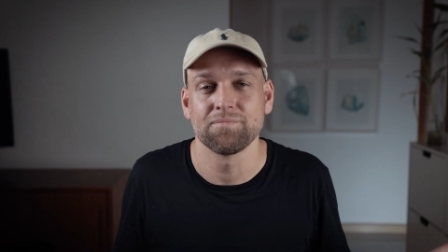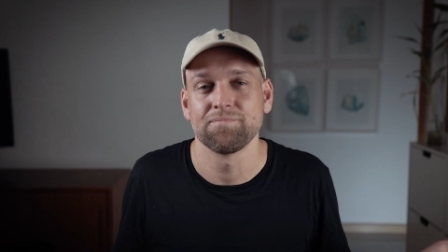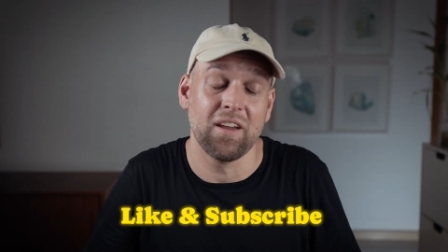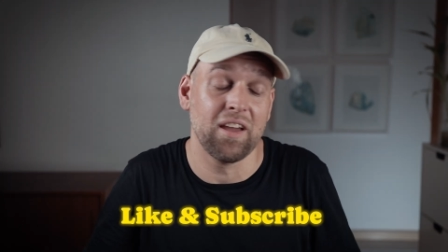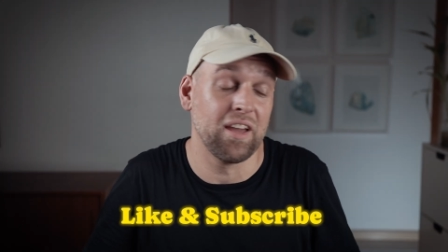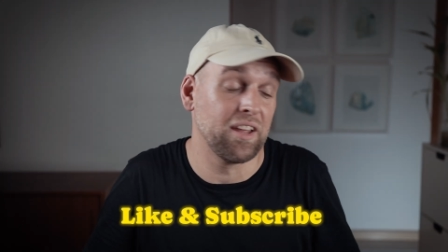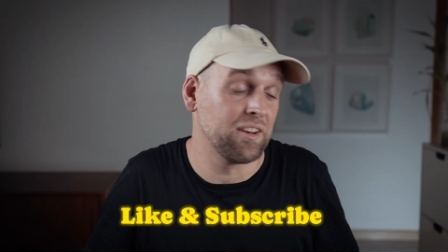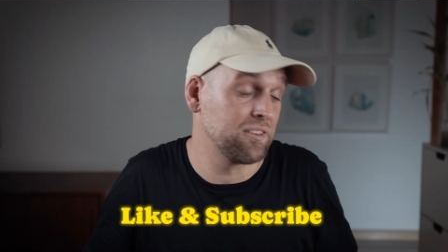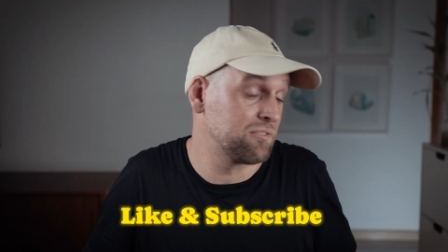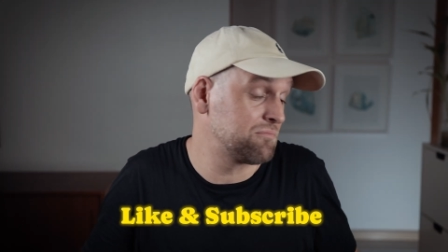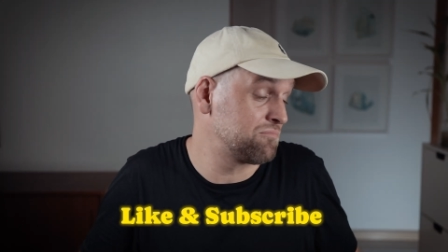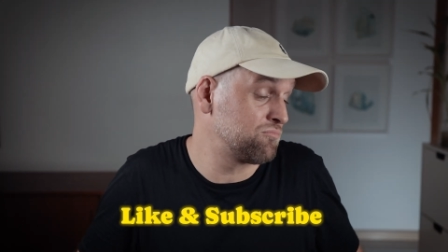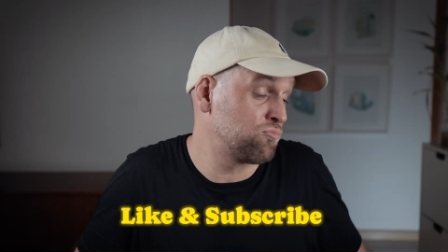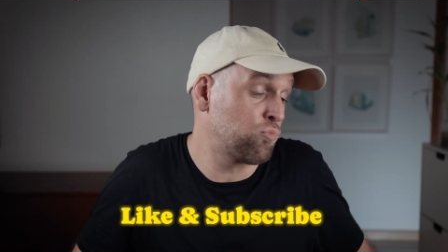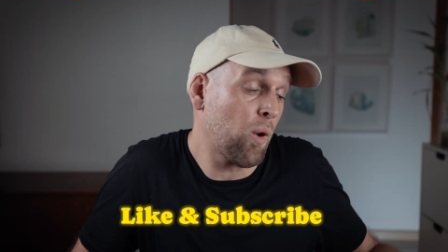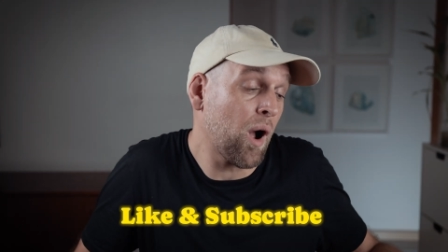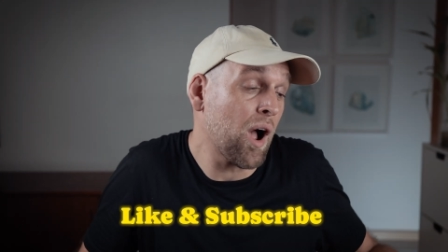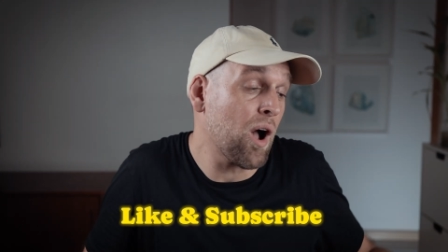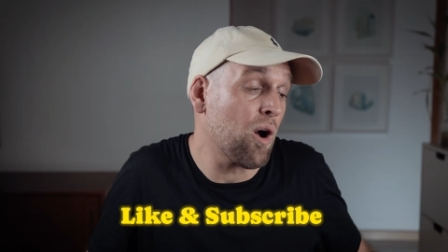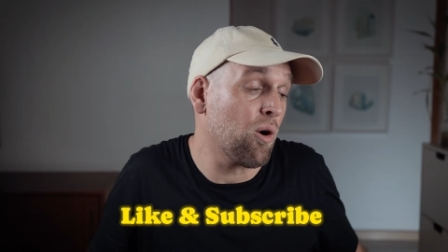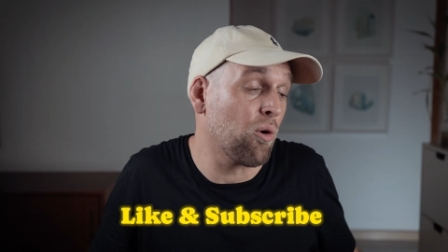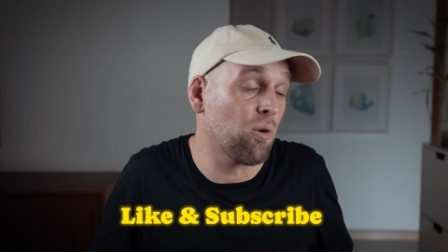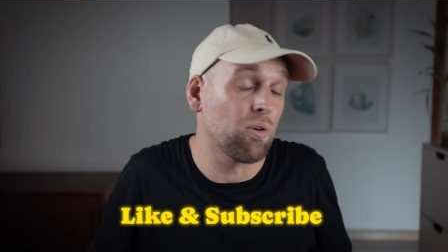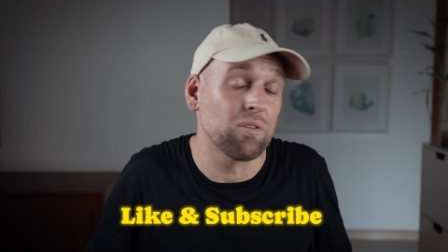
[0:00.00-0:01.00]
And
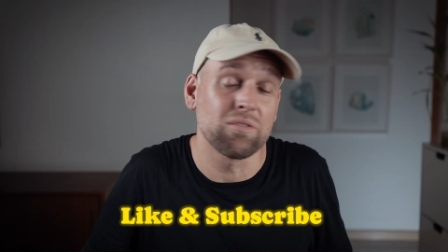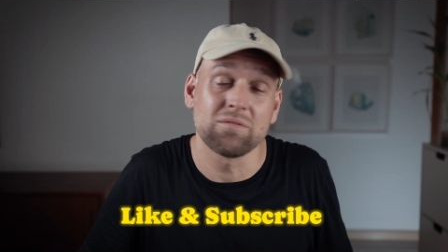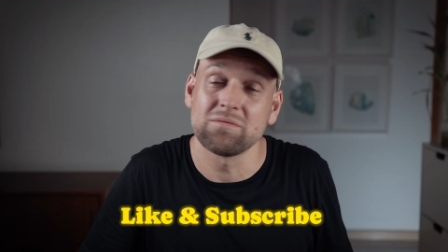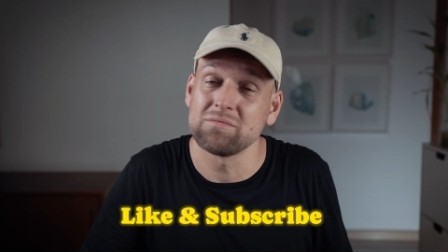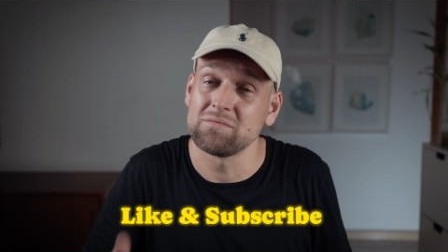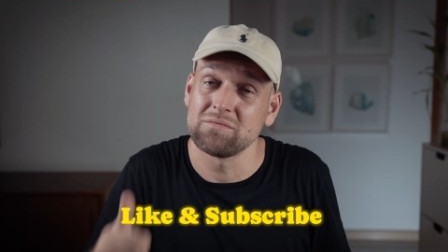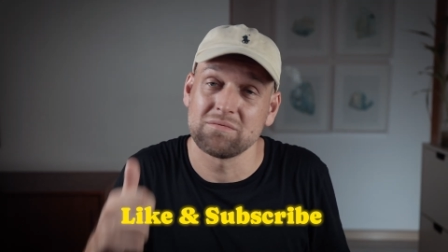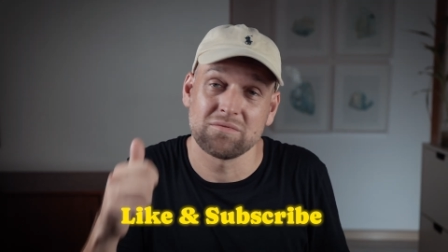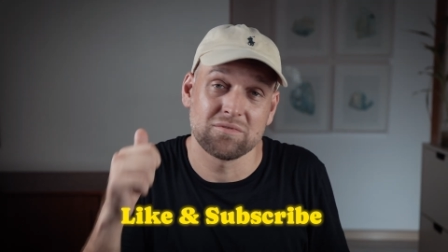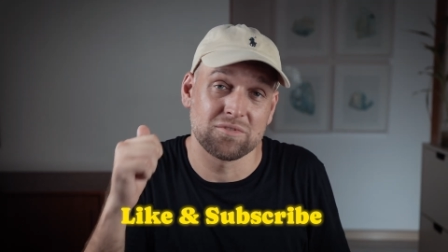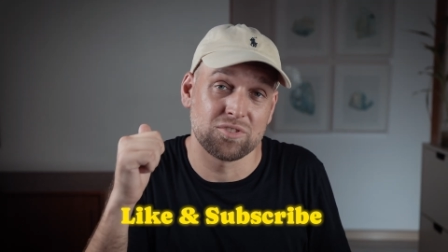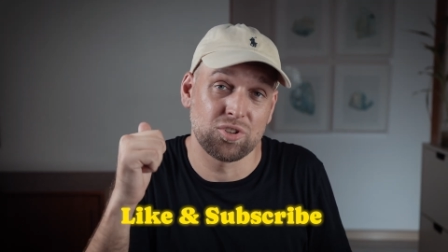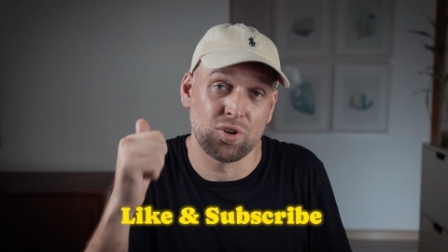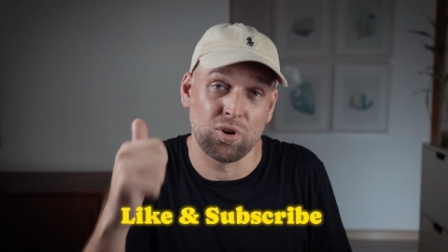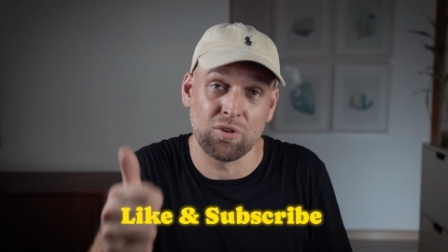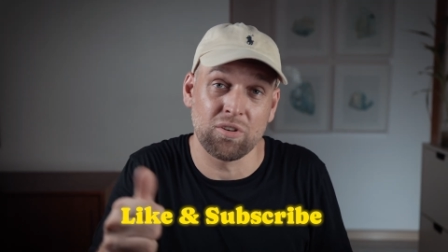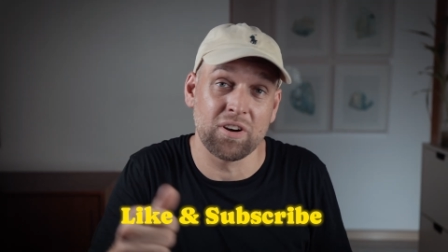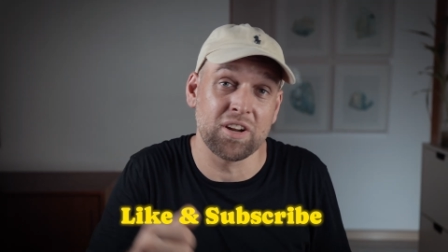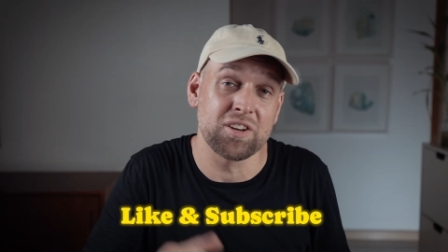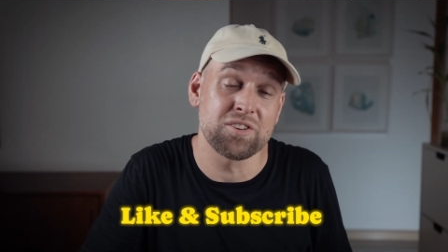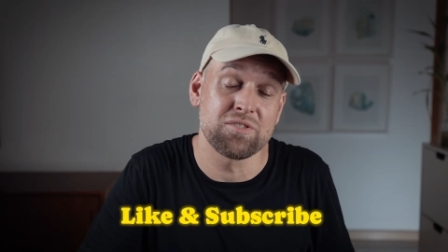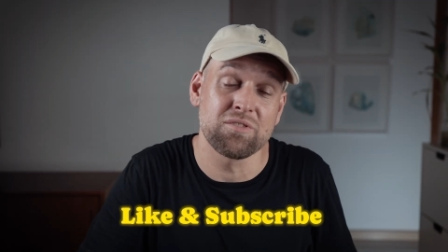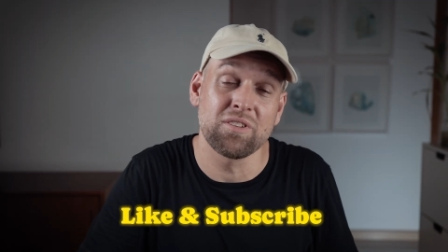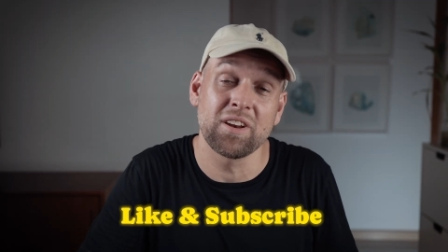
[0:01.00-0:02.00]
wow,
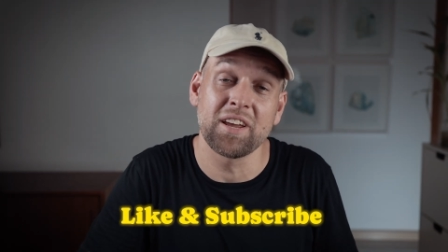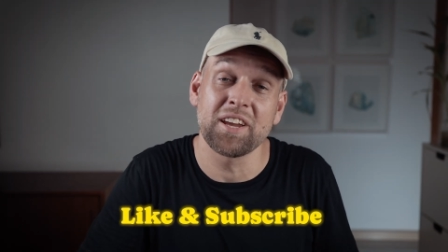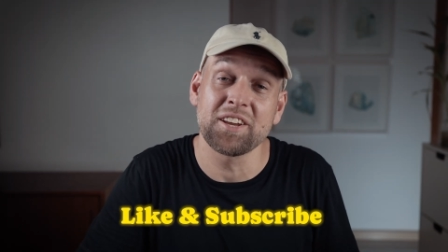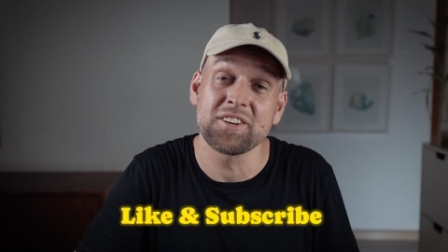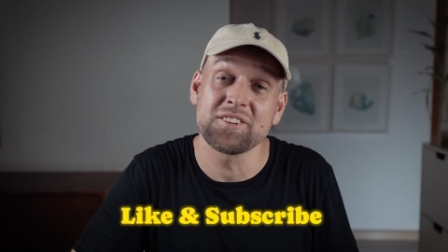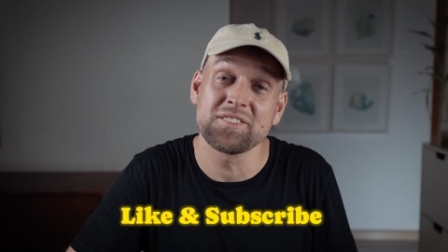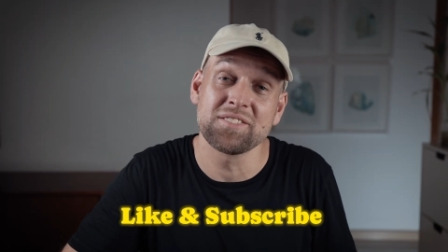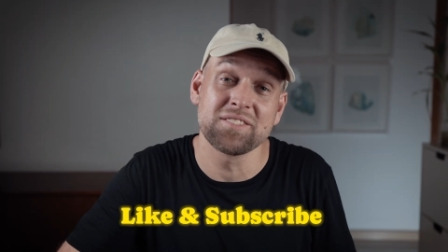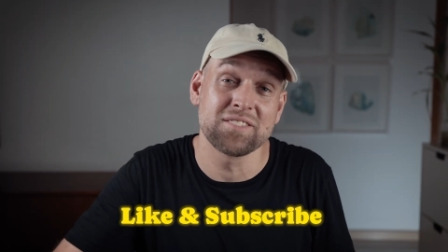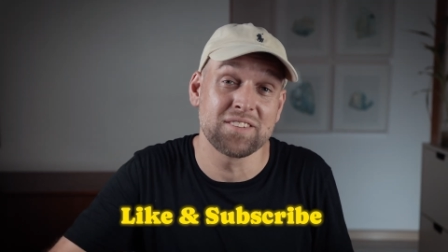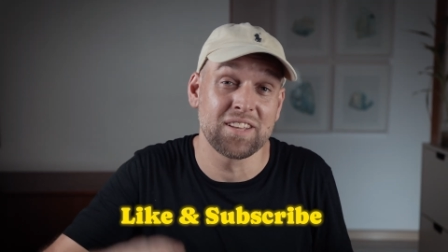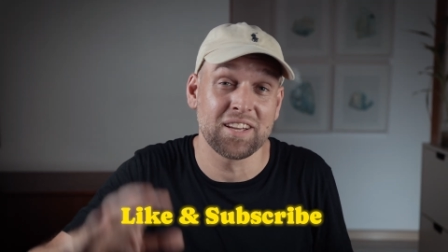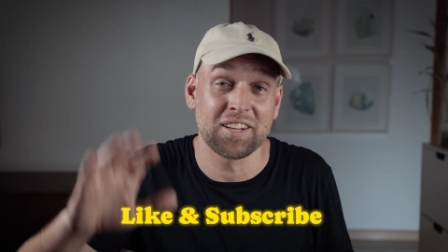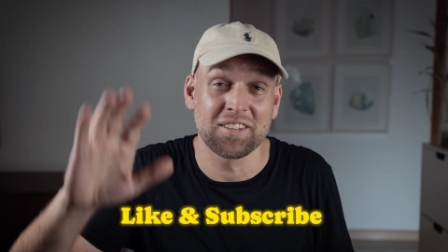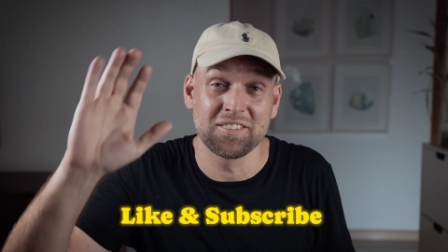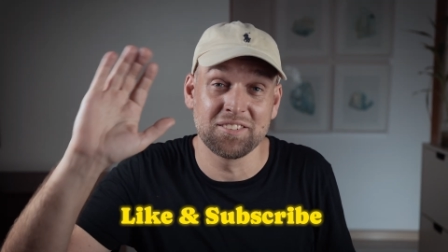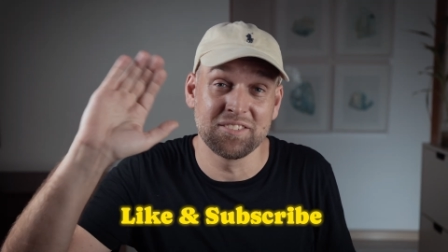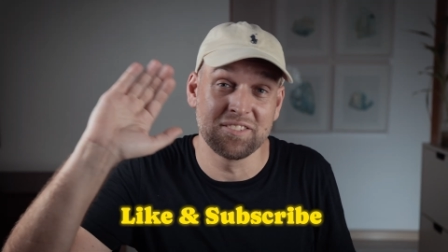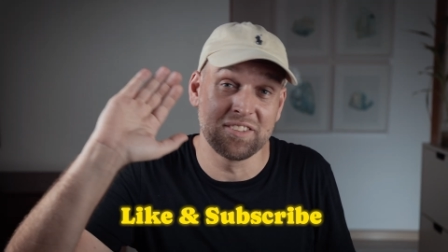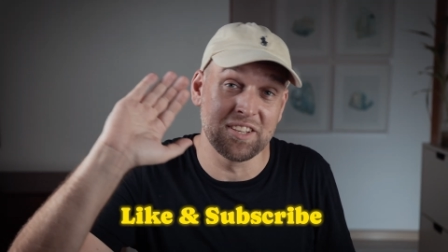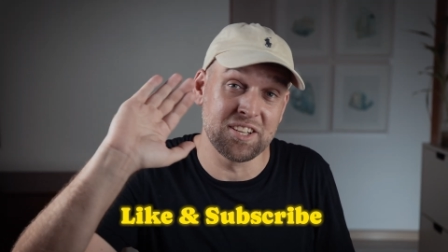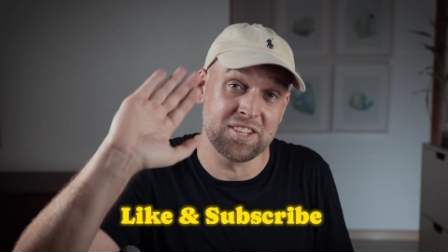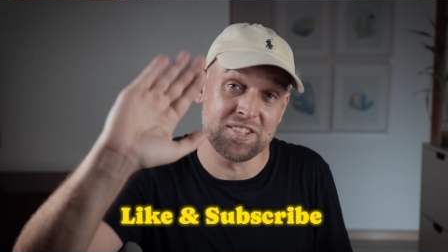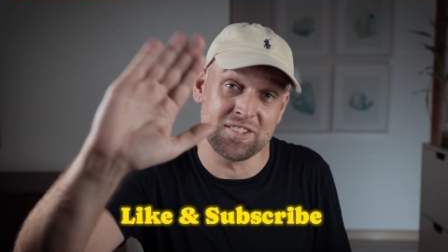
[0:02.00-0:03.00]
congratulations
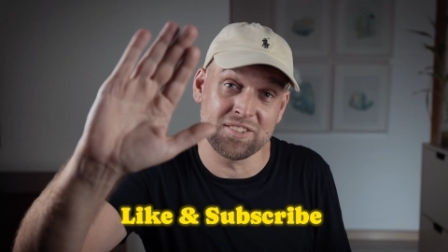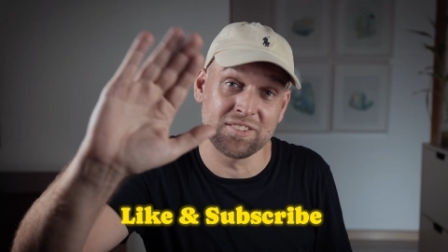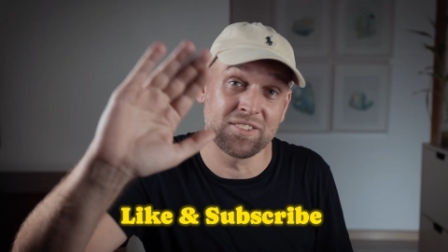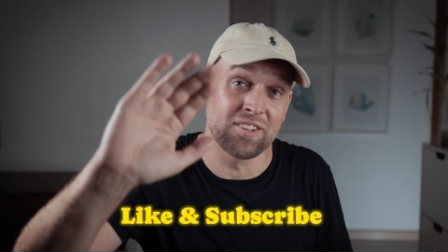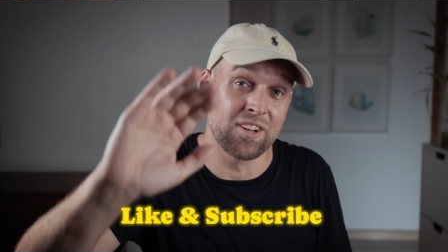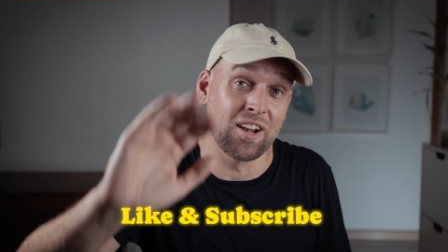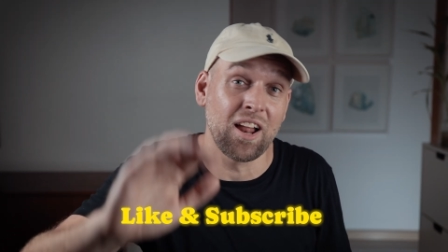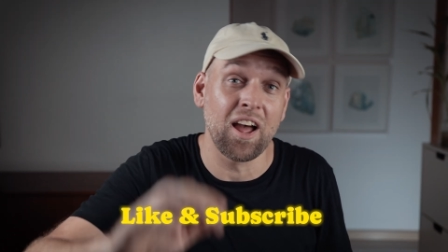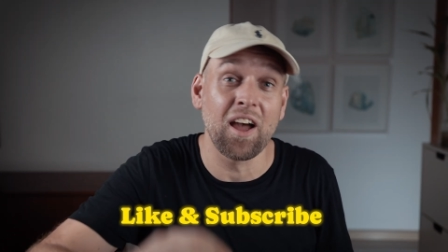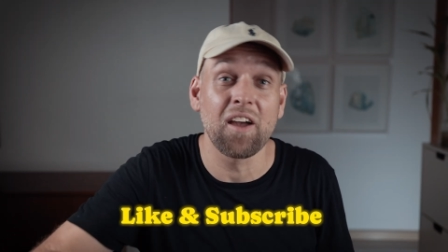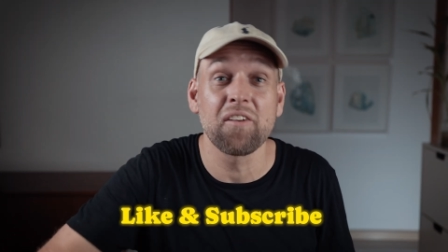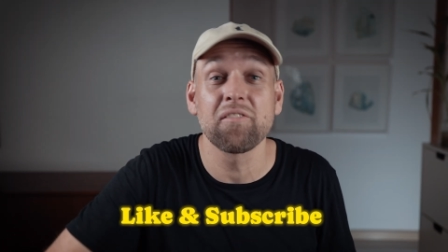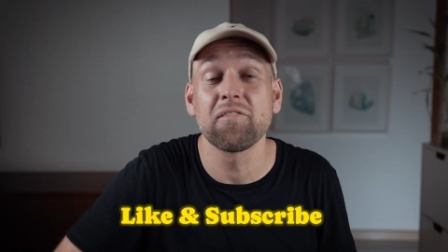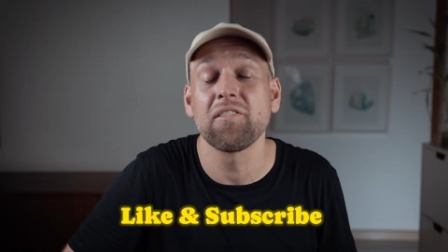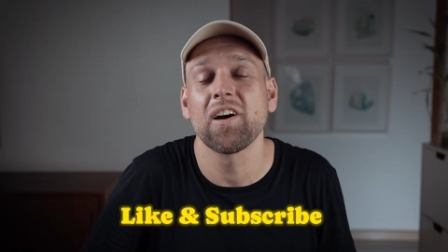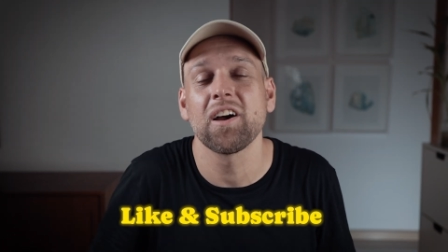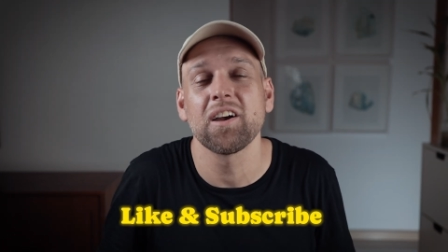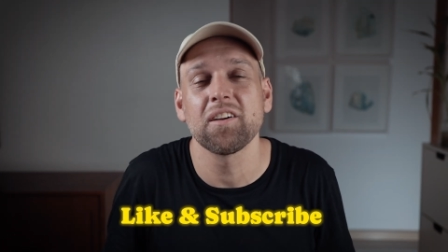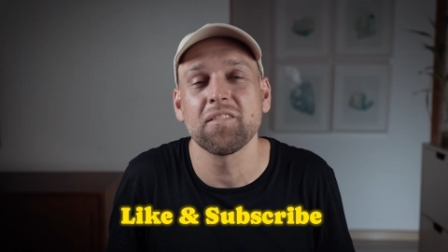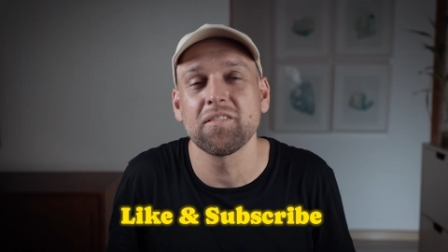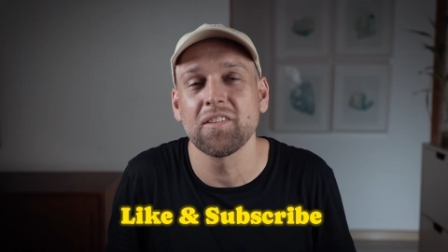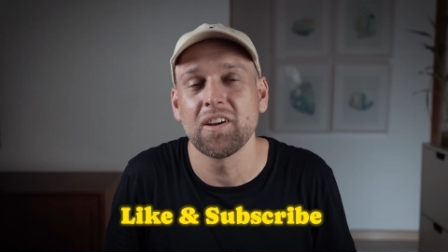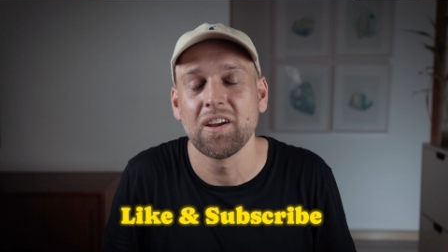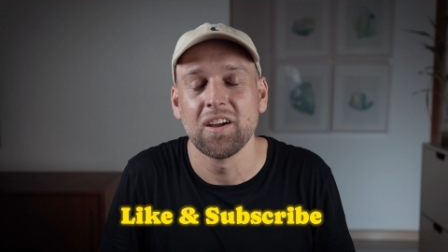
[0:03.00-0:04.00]
like digital high
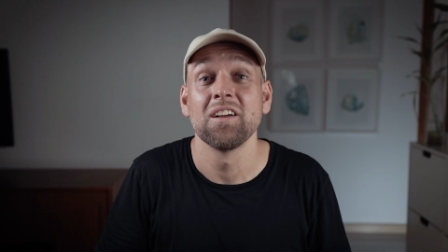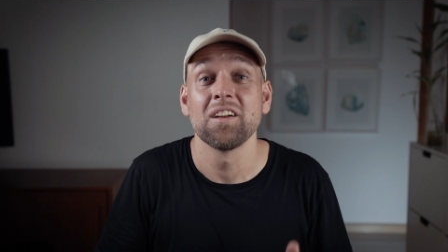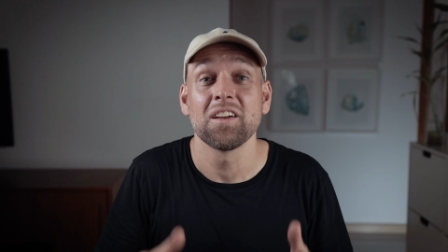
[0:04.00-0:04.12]
five.